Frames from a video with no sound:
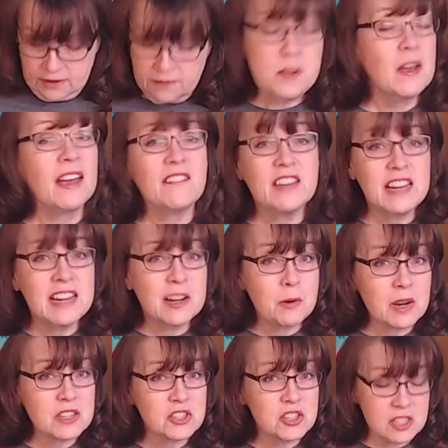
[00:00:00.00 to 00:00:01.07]
you have any
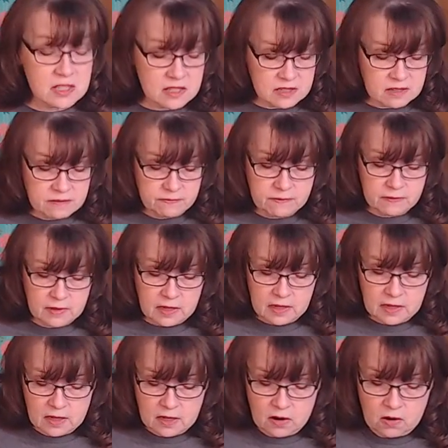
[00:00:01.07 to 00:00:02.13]
questions
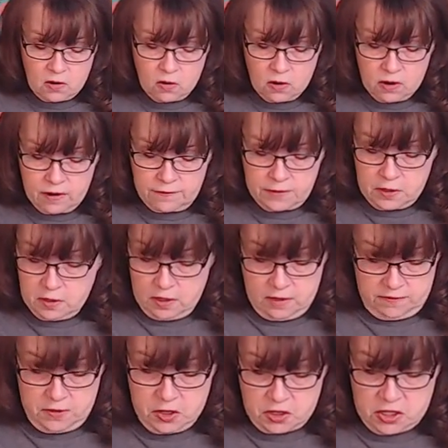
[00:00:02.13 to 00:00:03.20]
or if you
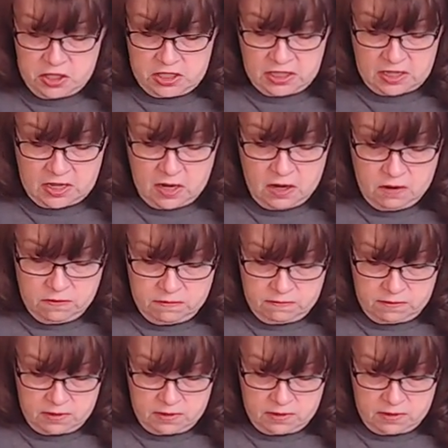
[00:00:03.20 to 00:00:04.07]
if you're good to go,